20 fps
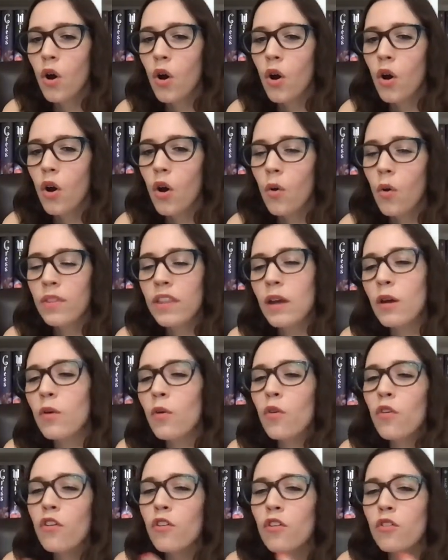when they
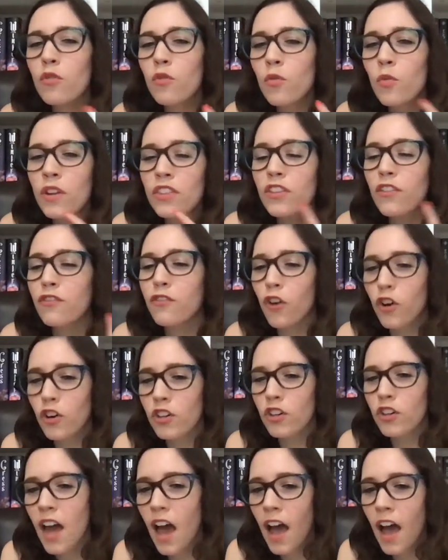went the first
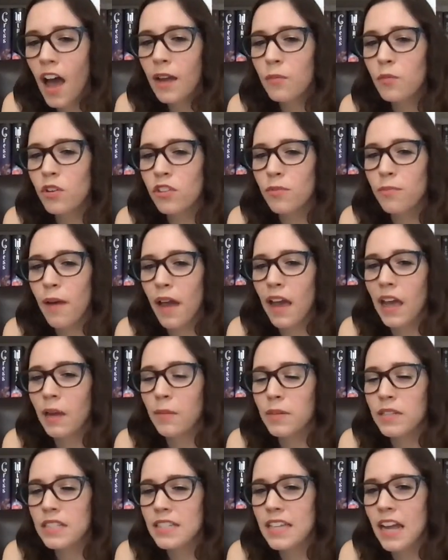time with Babe
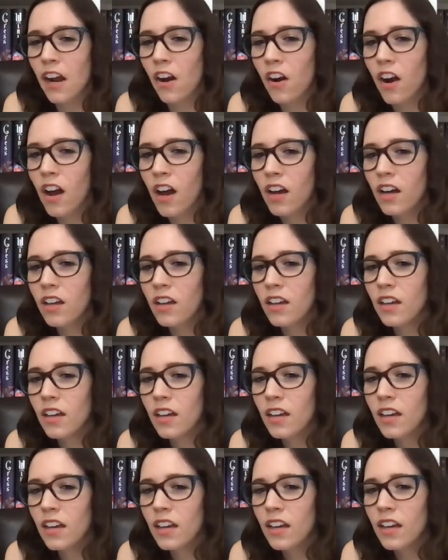and Sarah
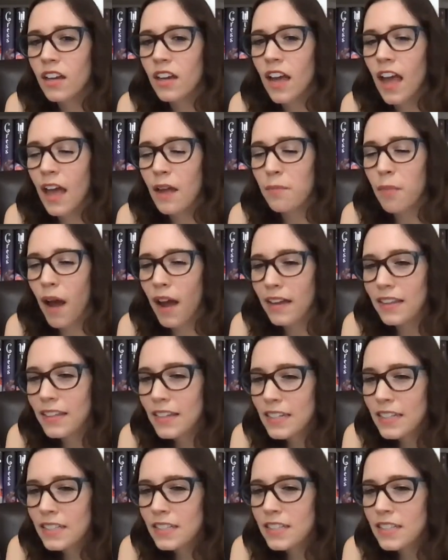and
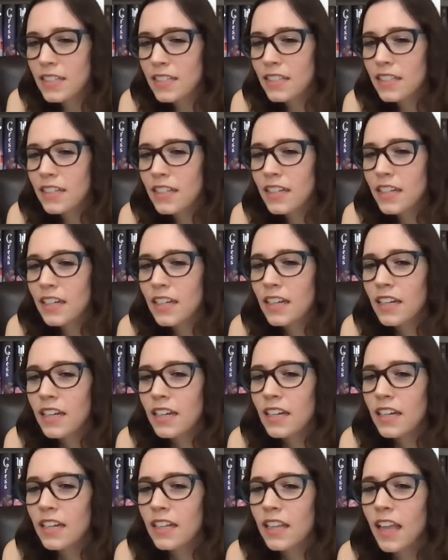Pilot,
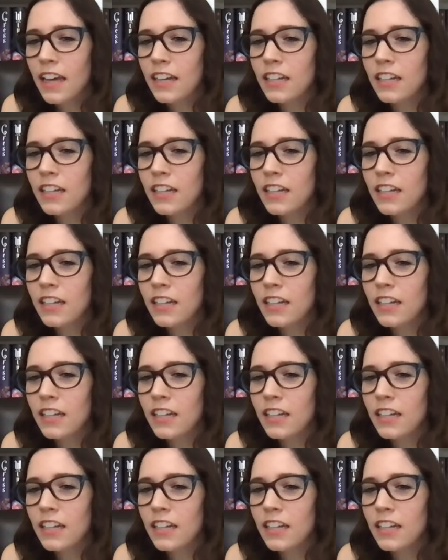like